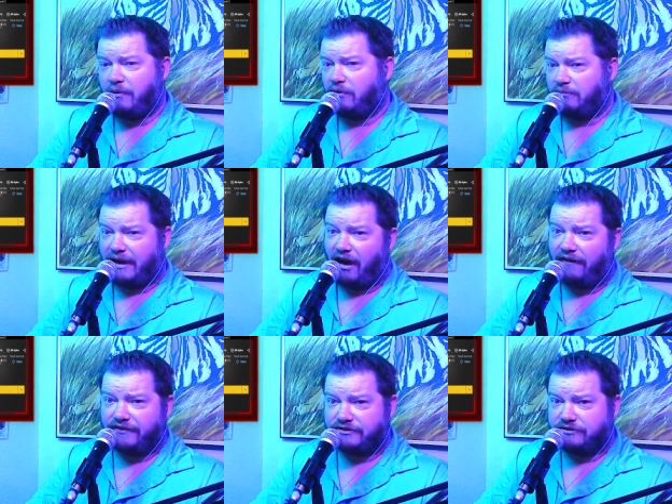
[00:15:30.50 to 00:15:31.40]
people, by
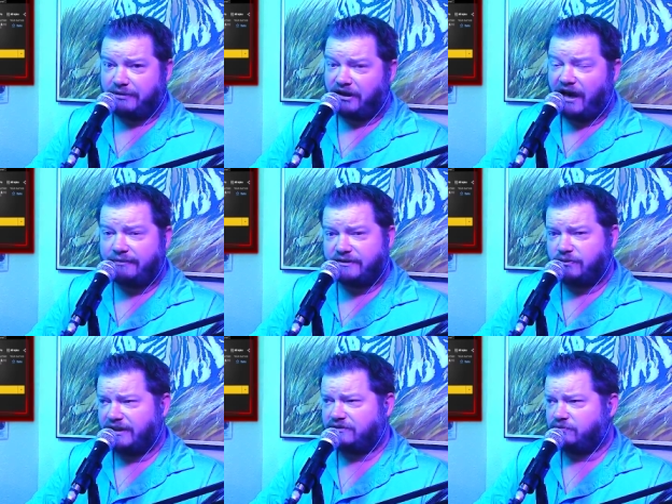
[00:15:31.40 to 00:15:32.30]
officers, by cops,
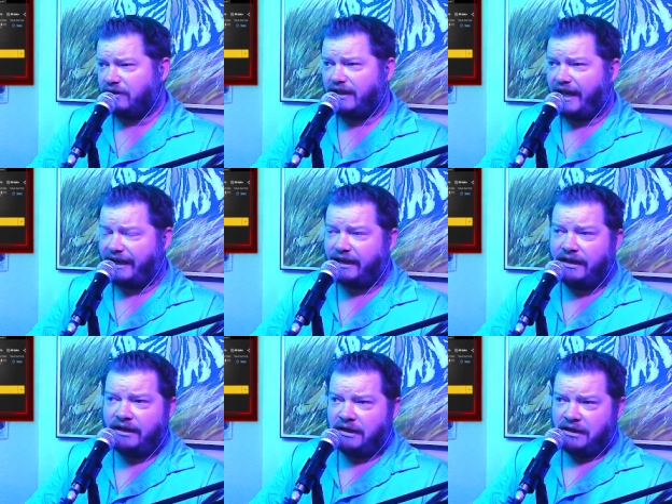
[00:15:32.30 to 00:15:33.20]
when it's really like
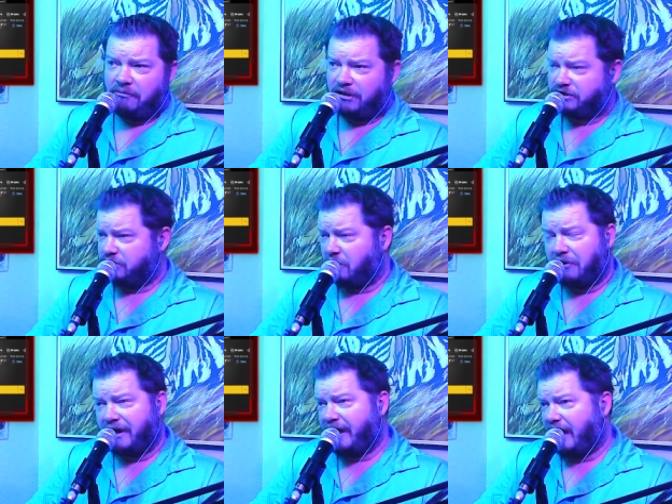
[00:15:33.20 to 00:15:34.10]

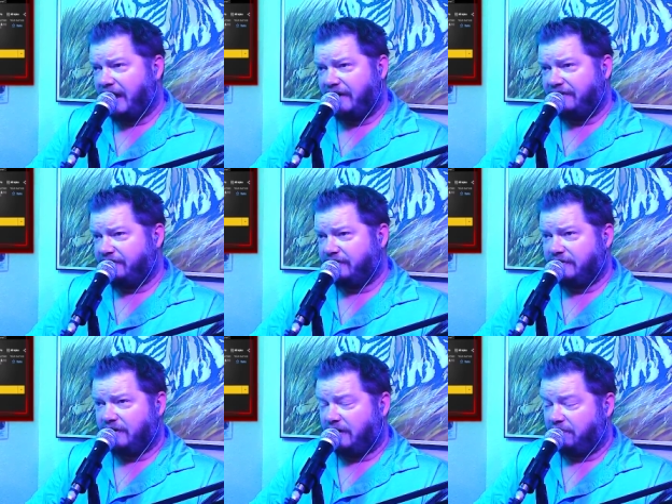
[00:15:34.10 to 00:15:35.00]
majority of
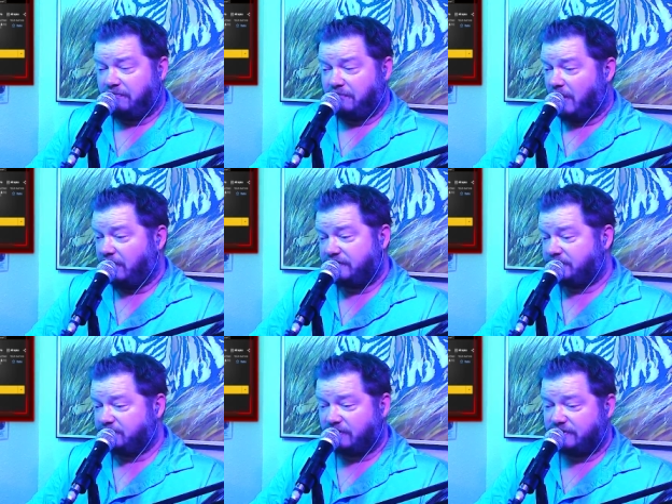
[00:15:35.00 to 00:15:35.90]

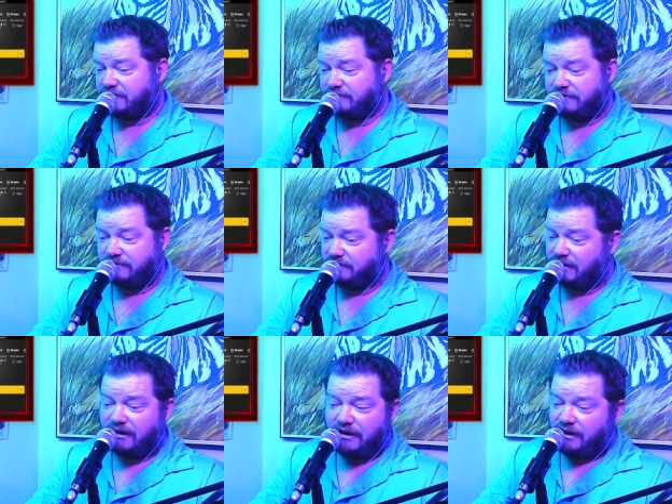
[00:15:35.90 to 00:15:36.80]
most
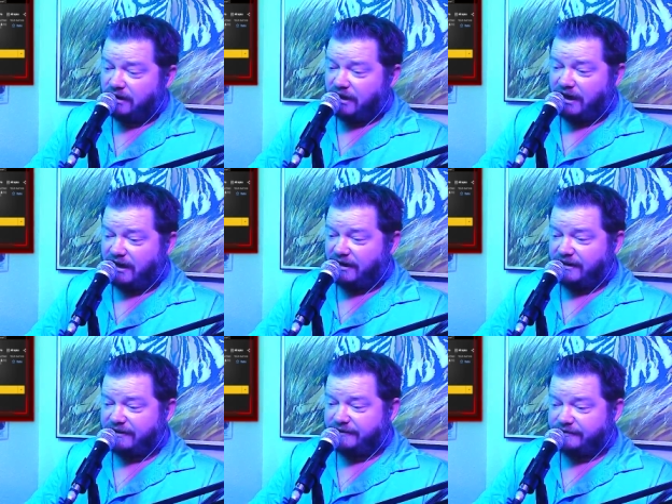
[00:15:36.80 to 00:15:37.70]

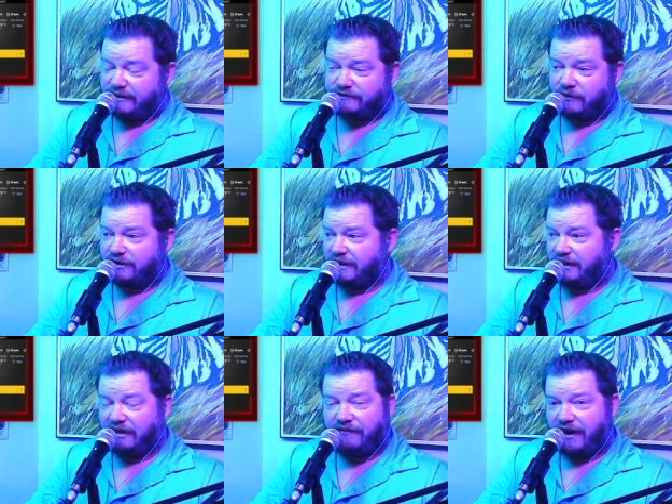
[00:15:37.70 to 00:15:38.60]
as far as like
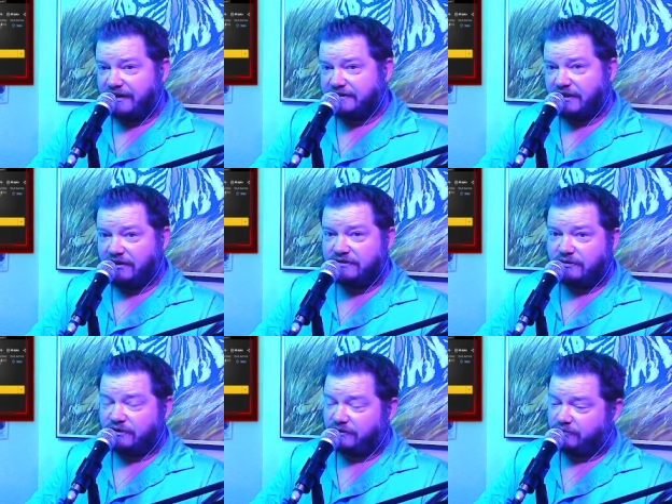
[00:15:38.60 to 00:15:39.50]
gun violence goes,
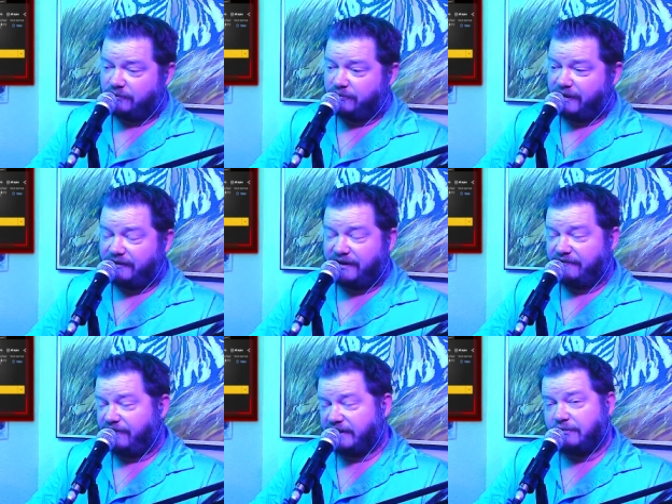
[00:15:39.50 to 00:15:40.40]
or being
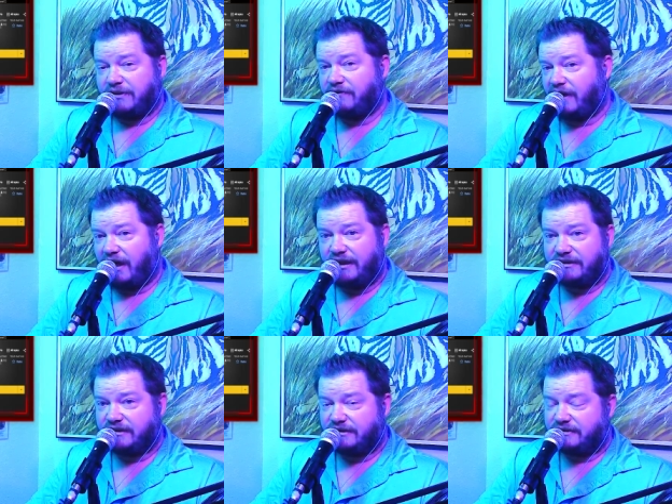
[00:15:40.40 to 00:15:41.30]
victims of
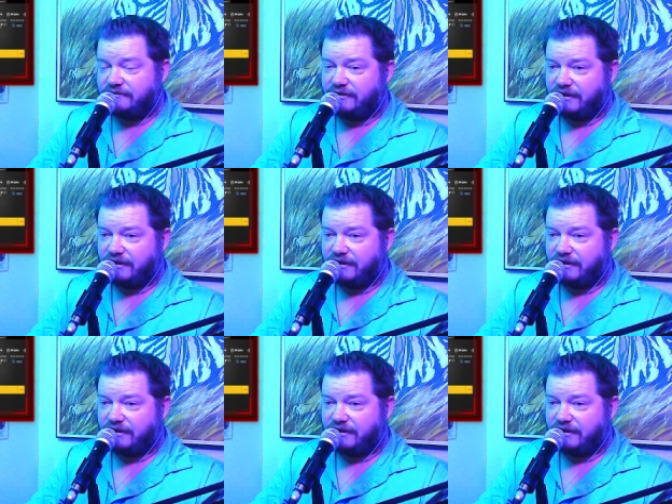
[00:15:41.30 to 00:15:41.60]
guns,